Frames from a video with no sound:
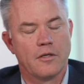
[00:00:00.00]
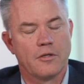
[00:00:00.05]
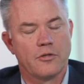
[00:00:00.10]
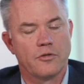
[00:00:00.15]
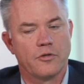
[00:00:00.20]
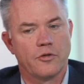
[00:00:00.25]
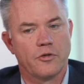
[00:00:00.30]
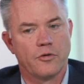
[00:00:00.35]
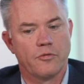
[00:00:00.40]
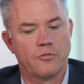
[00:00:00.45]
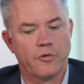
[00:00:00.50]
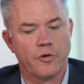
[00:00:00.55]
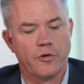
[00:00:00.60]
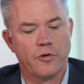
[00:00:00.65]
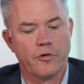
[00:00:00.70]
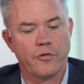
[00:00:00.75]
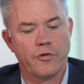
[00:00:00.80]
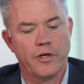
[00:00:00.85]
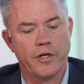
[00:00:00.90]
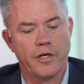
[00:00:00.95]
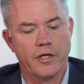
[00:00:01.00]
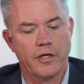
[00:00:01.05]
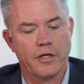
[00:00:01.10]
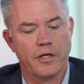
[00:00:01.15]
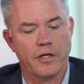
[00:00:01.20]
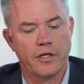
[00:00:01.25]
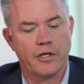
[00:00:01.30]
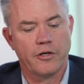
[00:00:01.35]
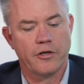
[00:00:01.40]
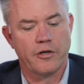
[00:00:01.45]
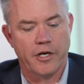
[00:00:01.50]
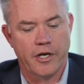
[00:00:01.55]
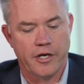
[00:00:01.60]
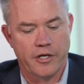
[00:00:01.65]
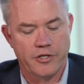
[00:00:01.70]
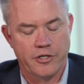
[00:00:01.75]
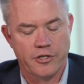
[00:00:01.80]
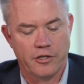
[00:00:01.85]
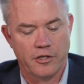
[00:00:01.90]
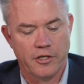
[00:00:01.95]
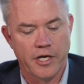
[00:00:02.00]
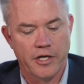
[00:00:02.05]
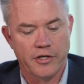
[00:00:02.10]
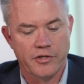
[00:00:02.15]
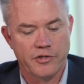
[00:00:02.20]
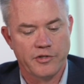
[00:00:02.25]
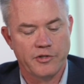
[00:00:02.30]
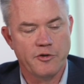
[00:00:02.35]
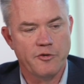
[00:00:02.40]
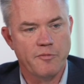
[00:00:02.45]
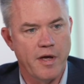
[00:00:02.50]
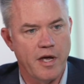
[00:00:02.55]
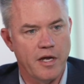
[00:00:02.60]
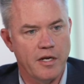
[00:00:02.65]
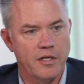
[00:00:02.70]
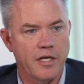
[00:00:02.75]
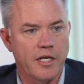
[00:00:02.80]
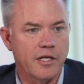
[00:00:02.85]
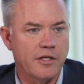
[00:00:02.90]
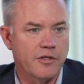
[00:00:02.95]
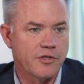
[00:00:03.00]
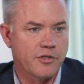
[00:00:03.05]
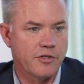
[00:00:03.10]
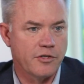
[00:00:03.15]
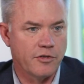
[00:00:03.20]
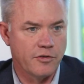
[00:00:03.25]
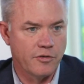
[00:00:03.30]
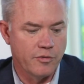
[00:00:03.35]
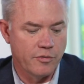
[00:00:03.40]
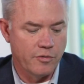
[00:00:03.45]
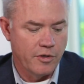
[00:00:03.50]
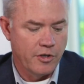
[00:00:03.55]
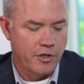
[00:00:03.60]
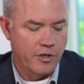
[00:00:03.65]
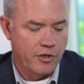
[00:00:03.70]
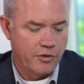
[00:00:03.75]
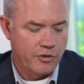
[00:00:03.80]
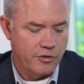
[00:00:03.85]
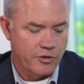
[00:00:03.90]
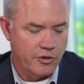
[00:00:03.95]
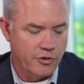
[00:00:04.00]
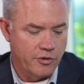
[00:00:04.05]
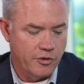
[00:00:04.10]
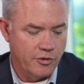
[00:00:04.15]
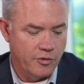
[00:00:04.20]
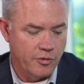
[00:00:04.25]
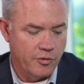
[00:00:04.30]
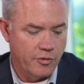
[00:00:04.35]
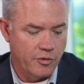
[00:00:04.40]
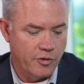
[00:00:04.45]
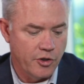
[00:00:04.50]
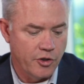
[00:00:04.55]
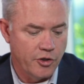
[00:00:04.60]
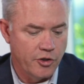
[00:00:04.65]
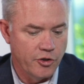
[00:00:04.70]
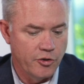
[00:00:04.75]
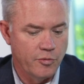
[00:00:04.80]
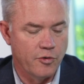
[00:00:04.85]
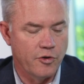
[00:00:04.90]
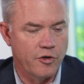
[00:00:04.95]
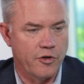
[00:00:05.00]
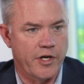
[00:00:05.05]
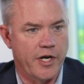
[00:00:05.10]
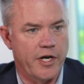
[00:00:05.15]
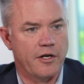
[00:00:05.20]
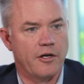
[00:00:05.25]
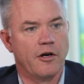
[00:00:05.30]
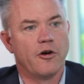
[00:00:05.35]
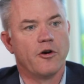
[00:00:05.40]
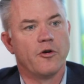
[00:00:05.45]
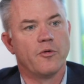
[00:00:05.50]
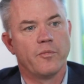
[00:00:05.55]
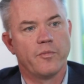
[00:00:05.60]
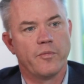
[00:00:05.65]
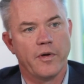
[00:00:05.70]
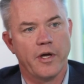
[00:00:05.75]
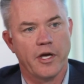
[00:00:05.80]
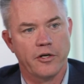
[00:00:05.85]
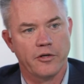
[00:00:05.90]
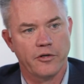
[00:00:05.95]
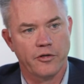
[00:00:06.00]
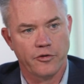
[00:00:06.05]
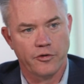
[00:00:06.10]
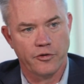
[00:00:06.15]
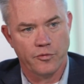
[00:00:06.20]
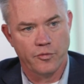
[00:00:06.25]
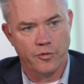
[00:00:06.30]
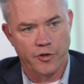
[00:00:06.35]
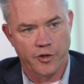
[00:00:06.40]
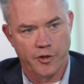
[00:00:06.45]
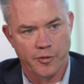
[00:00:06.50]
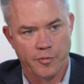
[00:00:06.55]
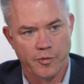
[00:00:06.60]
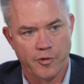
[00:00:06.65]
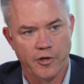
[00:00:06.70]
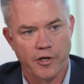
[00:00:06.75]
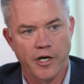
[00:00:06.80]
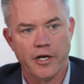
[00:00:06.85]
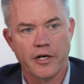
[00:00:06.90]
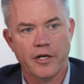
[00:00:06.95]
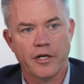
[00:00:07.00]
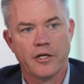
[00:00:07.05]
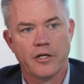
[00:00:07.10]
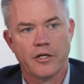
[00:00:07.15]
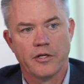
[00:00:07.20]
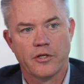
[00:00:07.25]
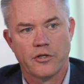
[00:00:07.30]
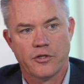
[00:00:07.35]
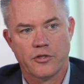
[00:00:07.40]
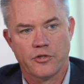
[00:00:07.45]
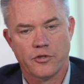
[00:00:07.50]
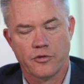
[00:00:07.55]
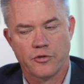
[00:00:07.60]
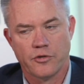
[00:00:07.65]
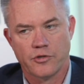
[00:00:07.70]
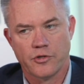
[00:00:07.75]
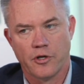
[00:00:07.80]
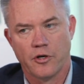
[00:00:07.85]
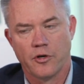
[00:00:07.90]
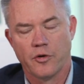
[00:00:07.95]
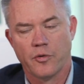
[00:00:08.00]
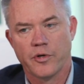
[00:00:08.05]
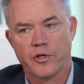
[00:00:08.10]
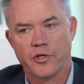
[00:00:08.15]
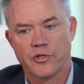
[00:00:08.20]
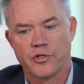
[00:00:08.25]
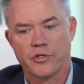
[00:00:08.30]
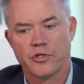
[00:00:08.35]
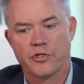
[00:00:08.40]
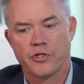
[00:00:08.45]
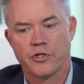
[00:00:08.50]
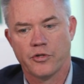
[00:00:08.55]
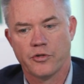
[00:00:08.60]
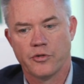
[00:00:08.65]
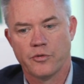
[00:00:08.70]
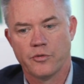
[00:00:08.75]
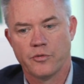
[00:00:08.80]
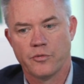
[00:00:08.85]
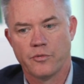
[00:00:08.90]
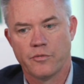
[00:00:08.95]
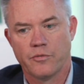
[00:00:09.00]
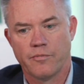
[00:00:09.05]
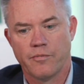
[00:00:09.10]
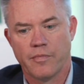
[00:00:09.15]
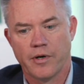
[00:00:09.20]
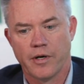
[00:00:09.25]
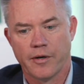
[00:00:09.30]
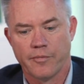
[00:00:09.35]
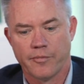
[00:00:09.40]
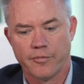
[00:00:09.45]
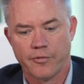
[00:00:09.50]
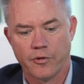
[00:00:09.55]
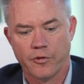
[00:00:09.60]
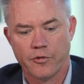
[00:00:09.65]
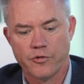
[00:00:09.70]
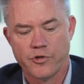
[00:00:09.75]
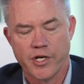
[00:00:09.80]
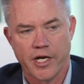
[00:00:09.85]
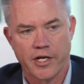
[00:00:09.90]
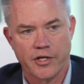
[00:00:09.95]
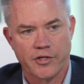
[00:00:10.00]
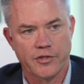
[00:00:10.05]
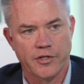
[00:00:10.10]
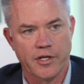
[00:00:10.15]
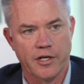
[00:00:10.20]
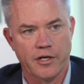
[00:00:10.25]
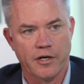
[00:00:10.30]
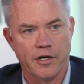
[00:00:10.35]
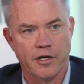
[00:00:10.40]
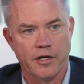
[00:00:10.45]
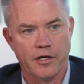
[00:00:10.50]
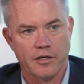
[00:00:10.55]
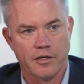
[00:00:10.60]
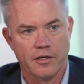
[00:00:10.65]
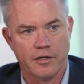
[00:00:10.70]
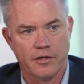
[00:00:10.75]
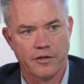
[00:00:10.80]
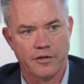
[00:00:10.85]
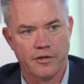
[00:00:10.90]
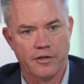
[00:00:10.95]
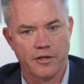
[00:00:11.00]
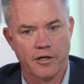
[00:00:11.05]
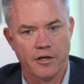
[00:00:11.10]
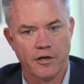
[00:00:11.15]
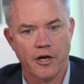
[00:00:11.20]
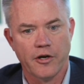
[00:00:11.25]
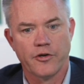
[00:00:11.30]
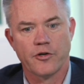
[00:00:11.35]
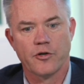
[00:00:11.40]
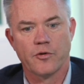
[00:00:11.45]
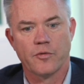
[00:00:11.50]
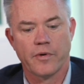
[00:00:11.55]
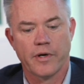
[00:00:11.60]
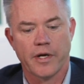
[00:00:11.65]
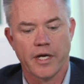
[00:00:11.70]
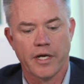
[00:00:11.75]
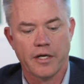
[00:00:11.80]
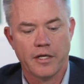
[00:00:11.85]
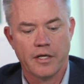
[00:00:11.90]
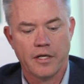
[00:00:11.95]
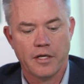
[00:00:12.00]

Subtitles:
So the Rotary International has two mandates: to do good work at home and good work abroad. So there's always two projects that are underway.